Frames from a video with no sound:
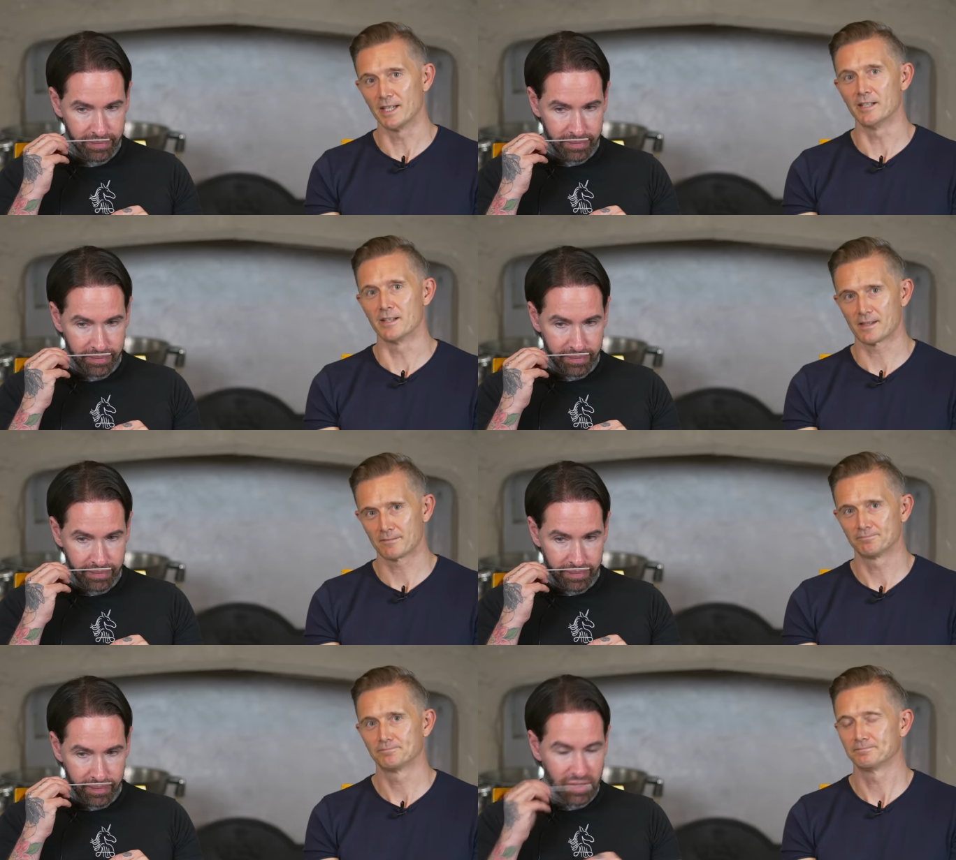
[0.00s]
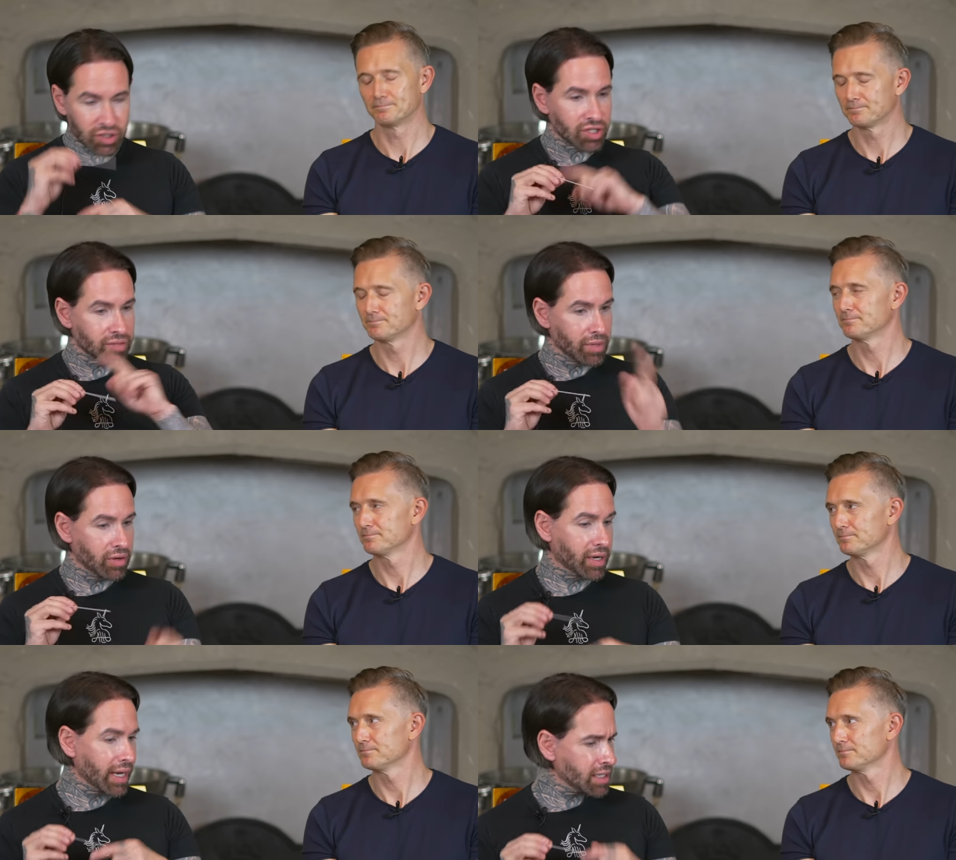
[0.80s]
Speaker 1: It is. Smooth,
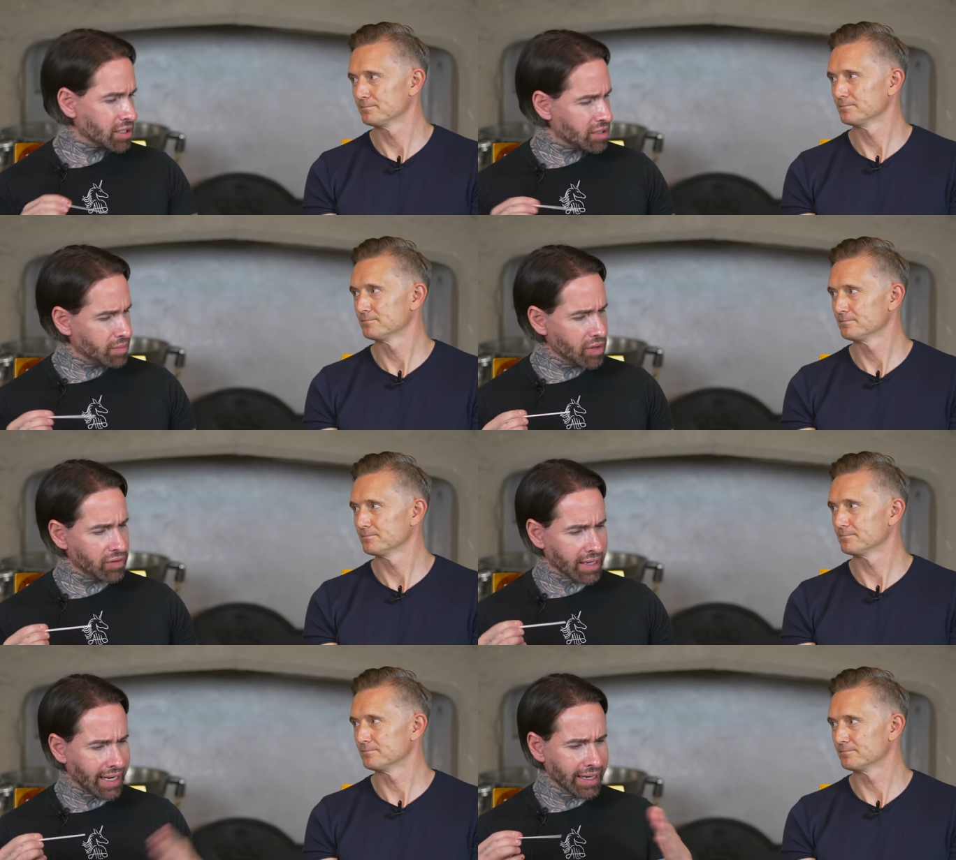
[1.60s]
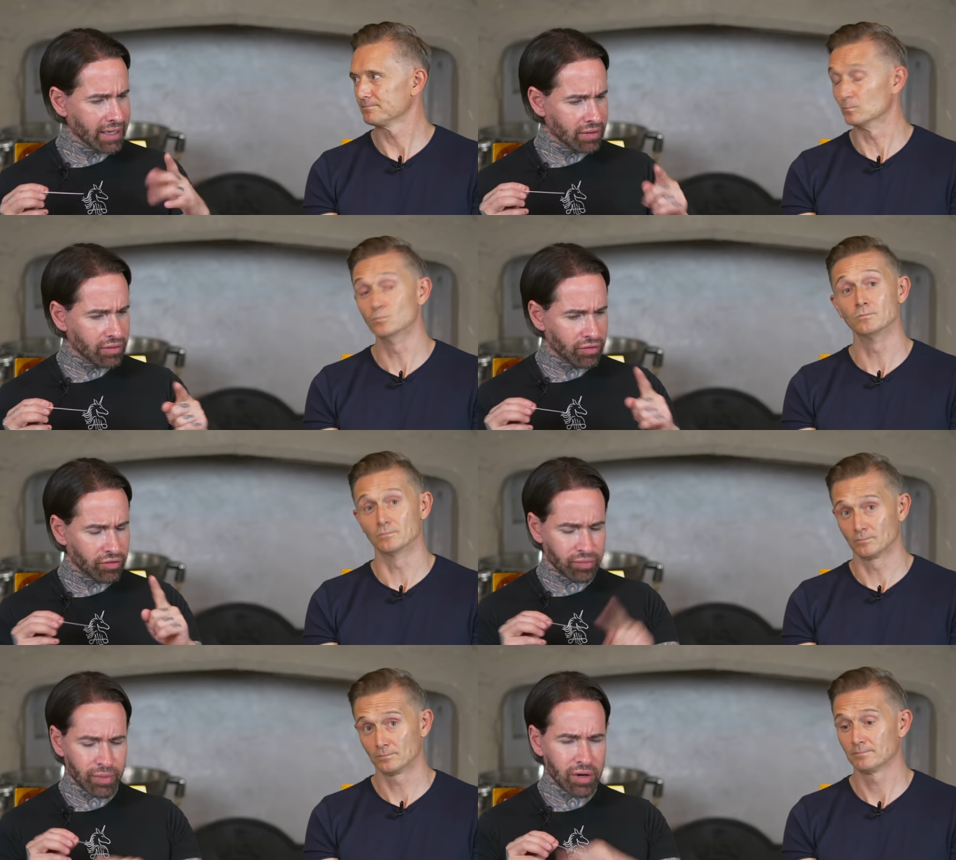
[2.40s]
again, it's smooth and clean. Mm.
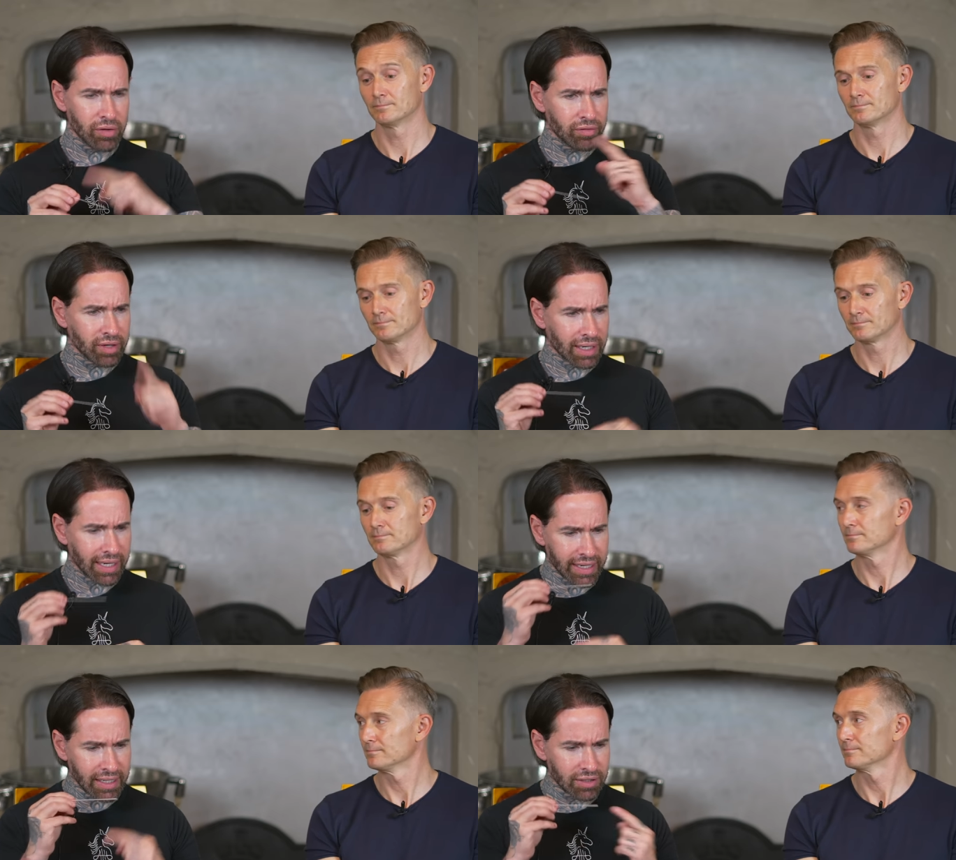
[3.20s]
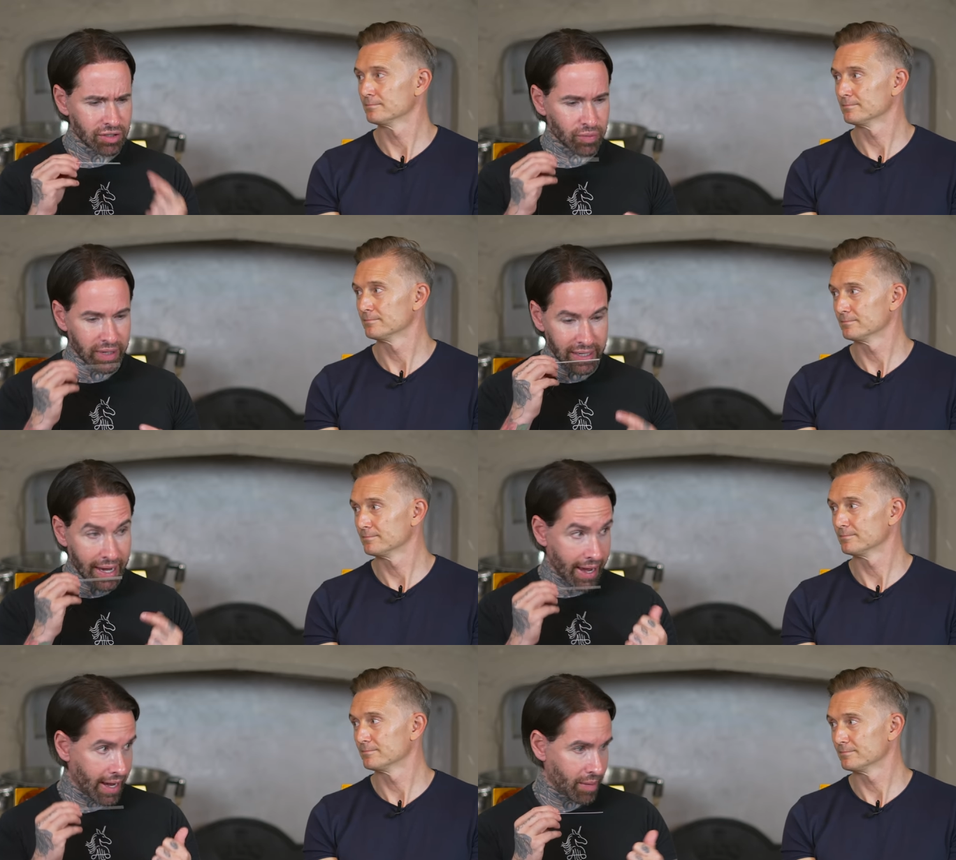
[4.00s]
Smooth, clean, sweet,
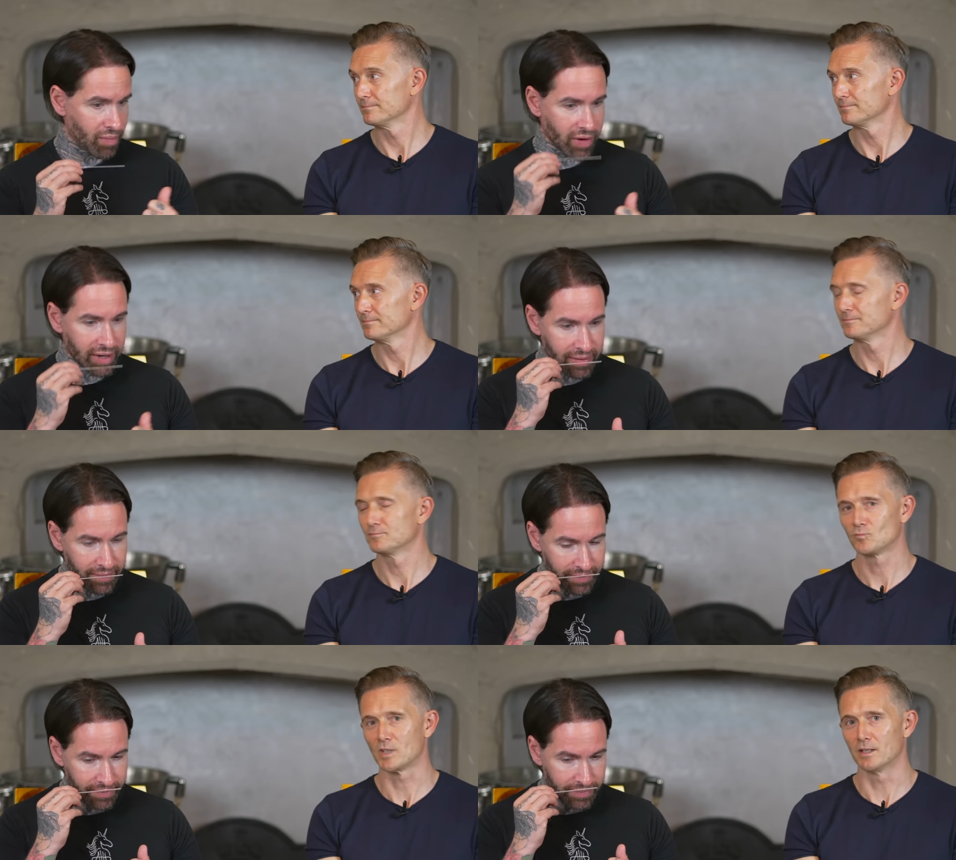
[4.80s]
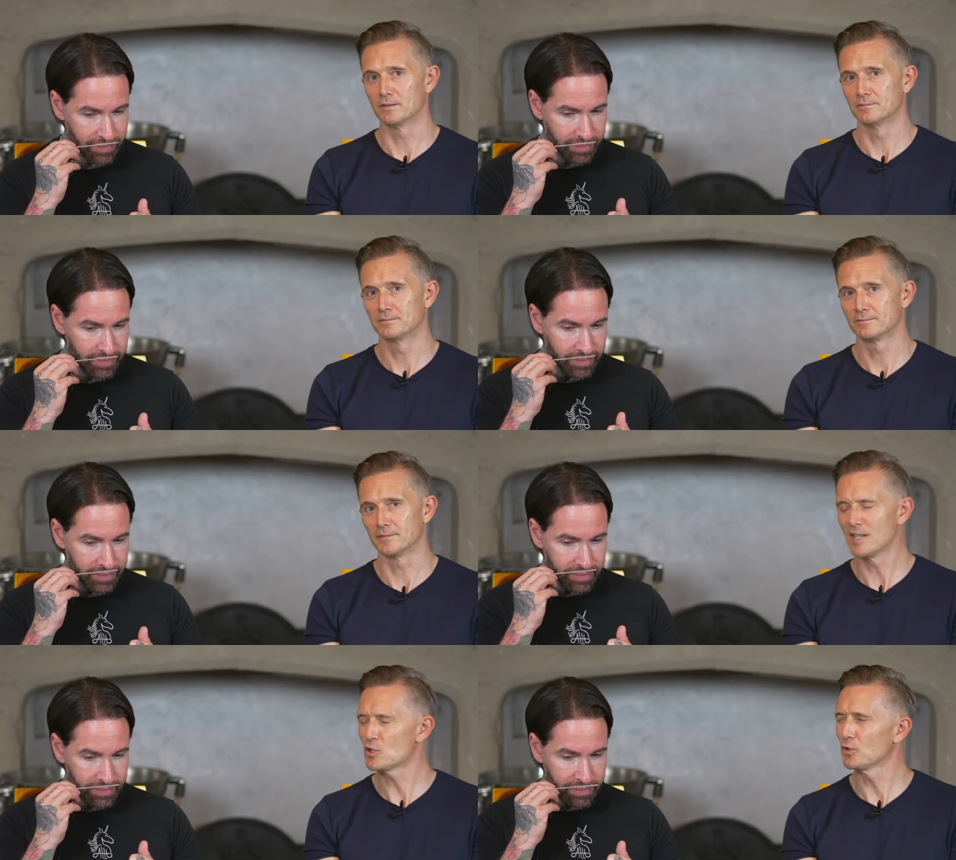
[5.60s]
ambery. Yeah.
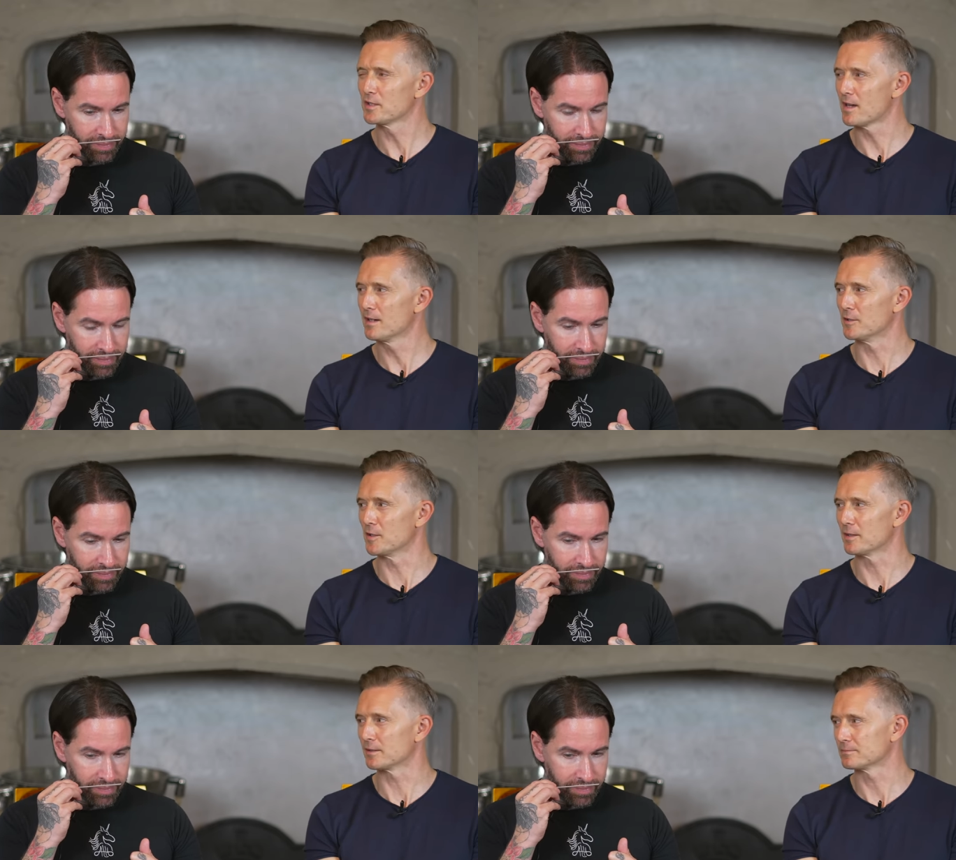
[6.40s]
Niche or designer, do you think?